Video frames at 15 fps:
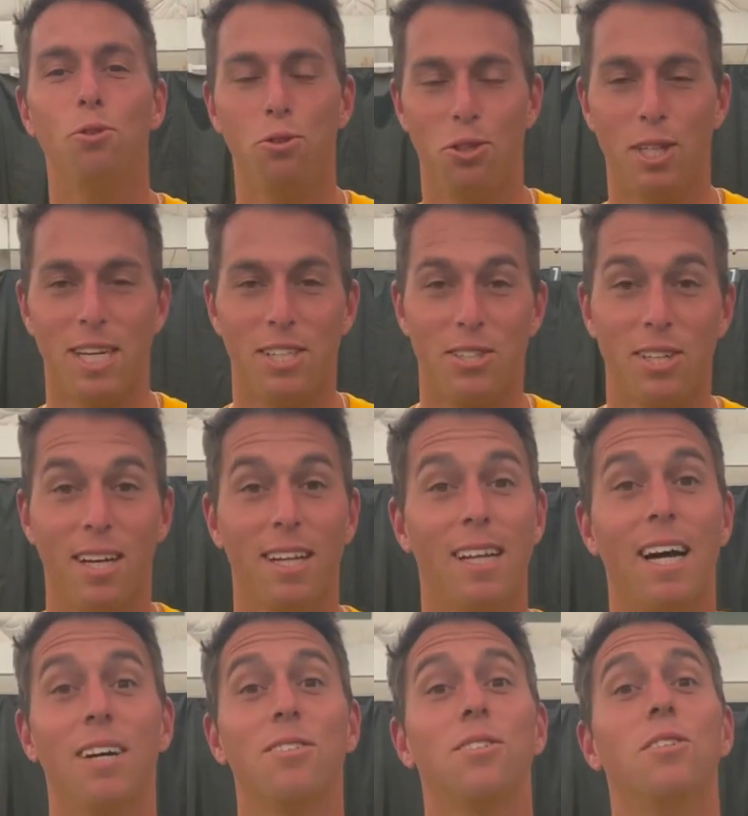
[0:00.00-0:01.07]
change
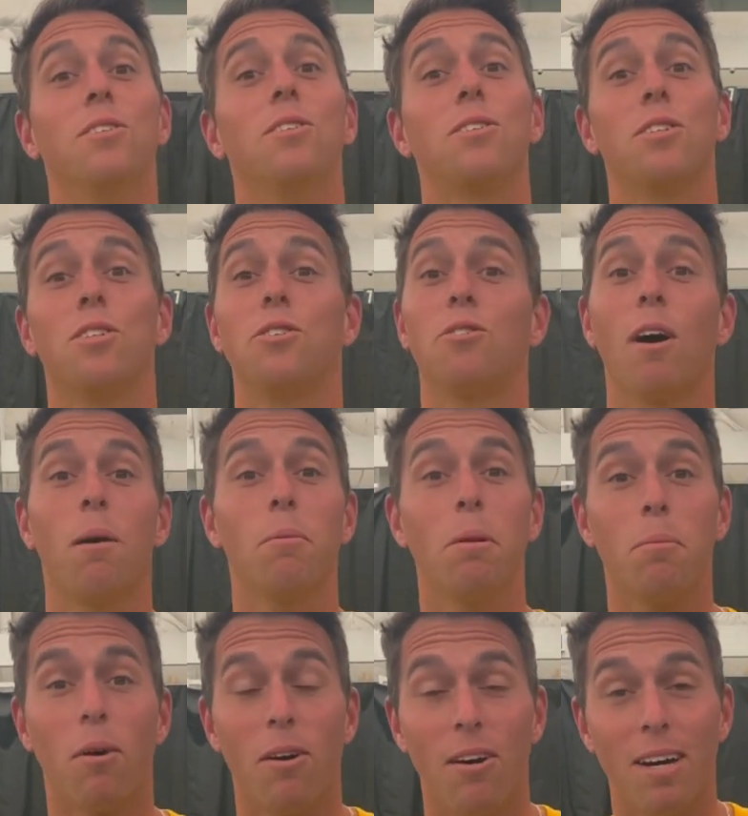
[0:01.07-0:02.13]
allows you to drop the
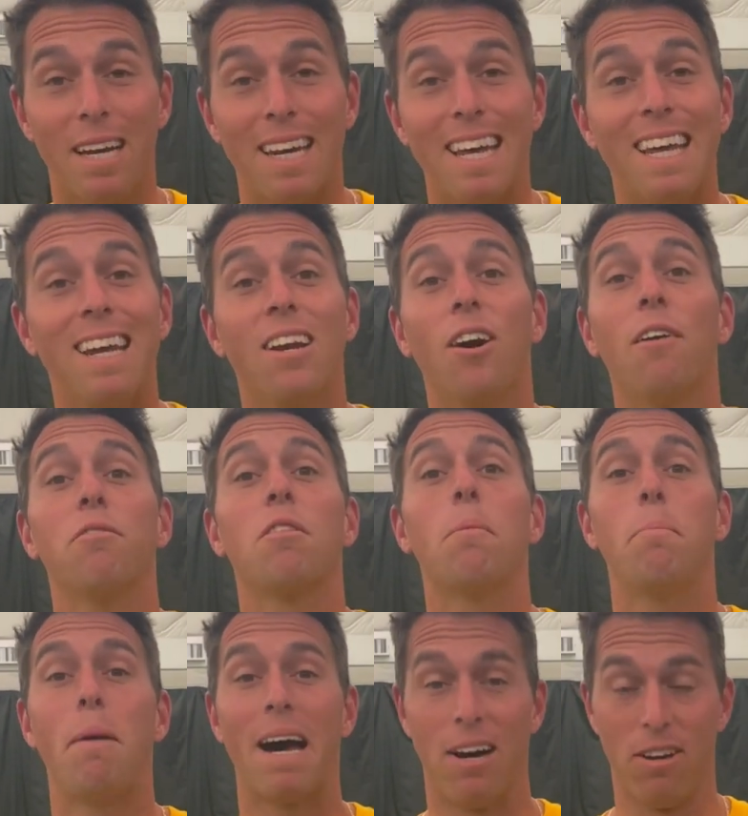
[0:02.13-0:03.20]
ball and hit it off the
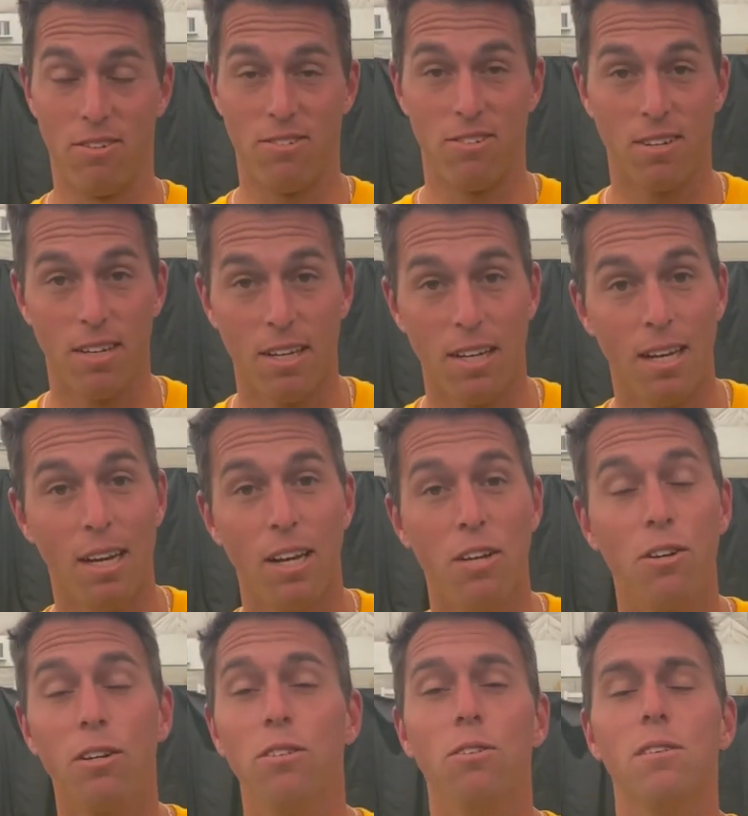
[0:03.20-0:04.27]
bounce.
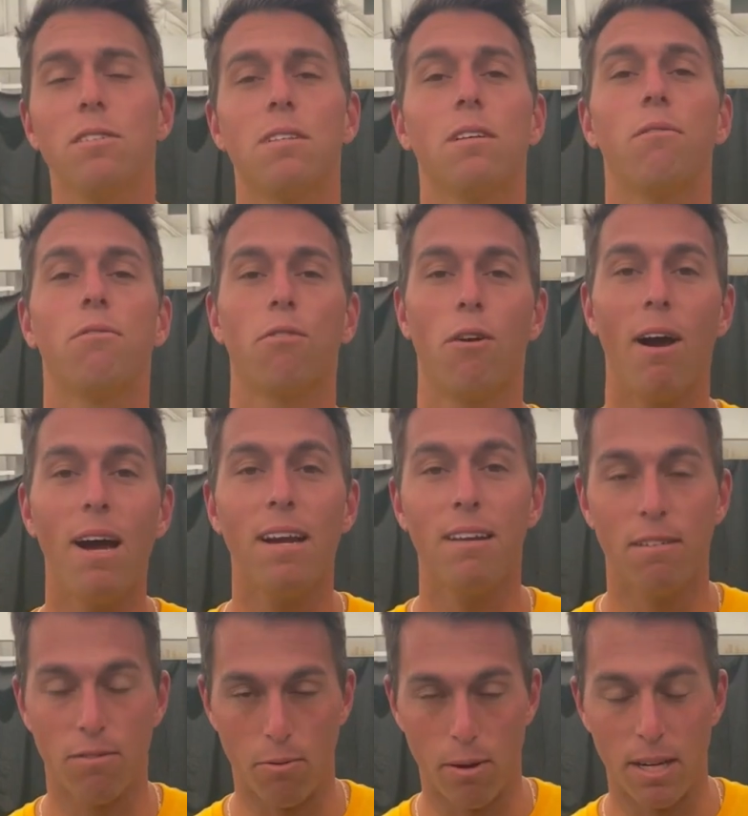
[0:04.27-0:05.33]
You can do this in a variety
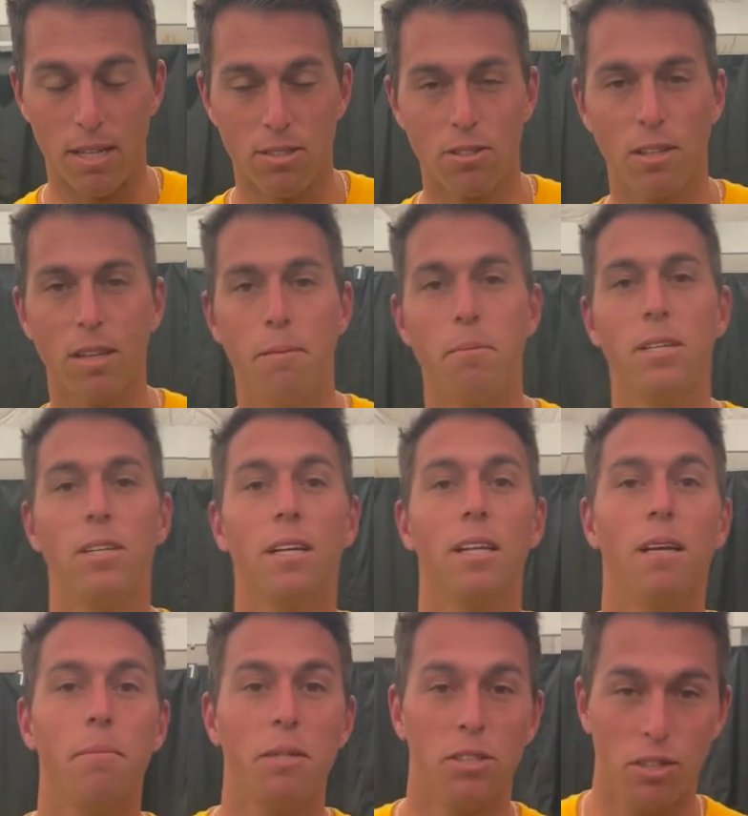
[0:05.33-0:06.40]
of ways, so let me
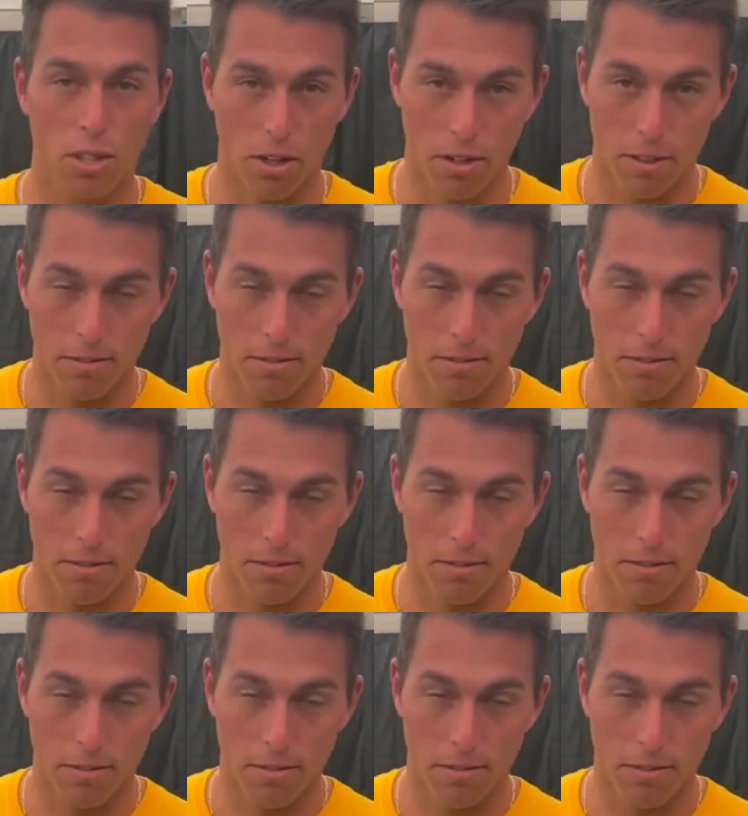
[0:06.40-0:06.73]
show you.